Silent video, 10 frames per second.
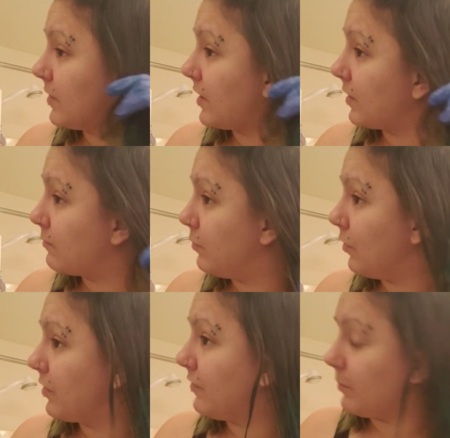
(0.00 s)
getting
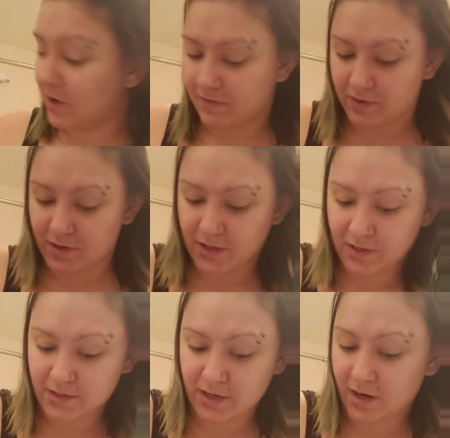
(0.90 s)
both of them covered
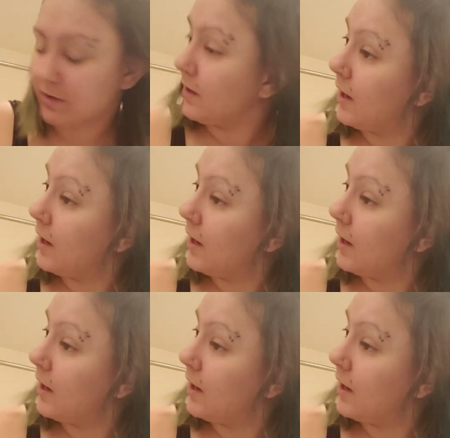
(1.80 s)
in hair dye.